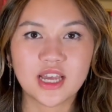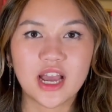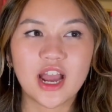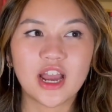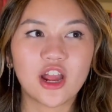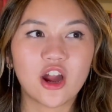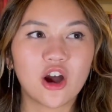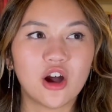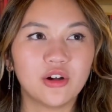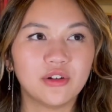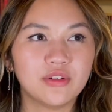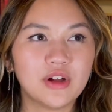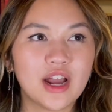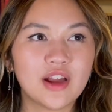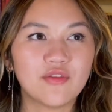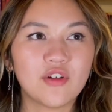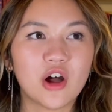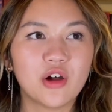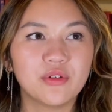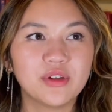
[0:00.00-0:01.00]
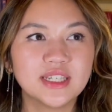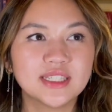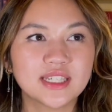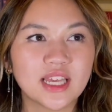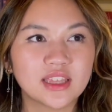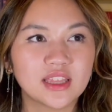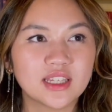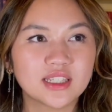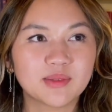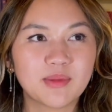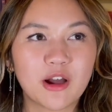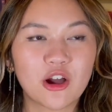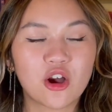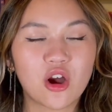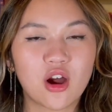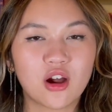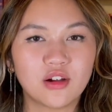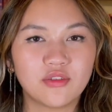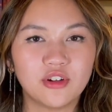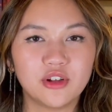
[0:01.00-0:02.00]
I've always said this about
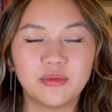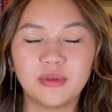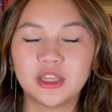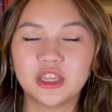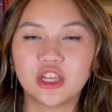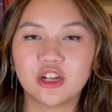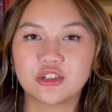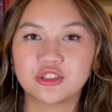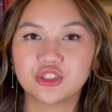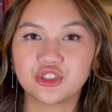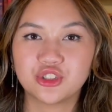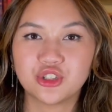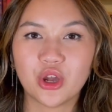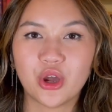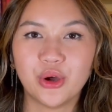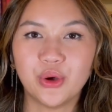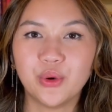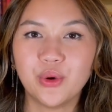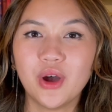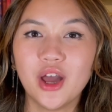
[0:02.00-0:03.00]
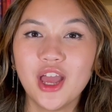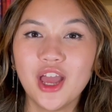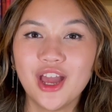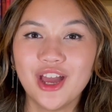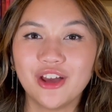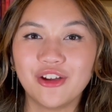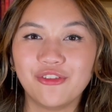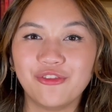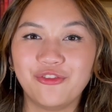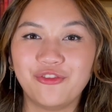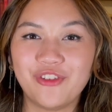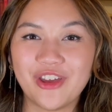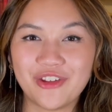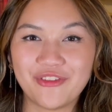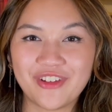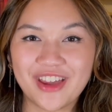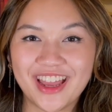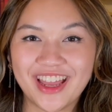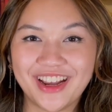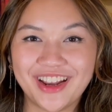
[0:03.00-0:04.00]
Carvel, but they're so
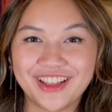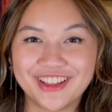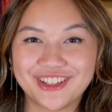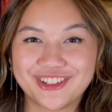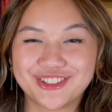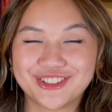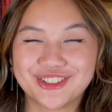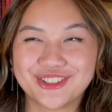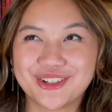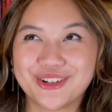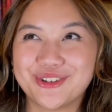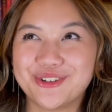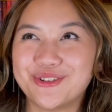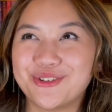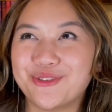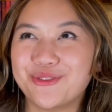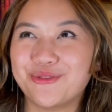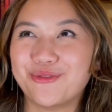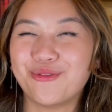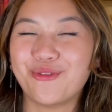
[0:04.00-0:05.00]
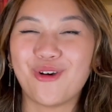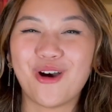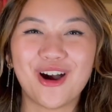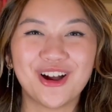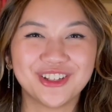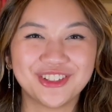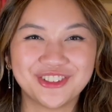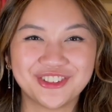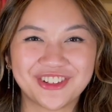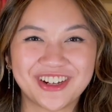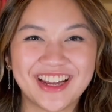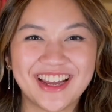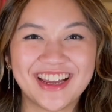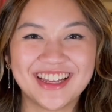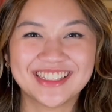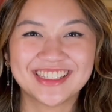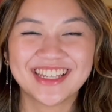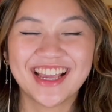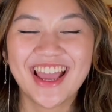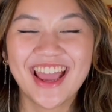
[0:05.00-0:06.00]
vivid and they're so
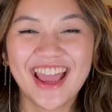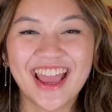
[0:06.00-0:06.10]
wondrous,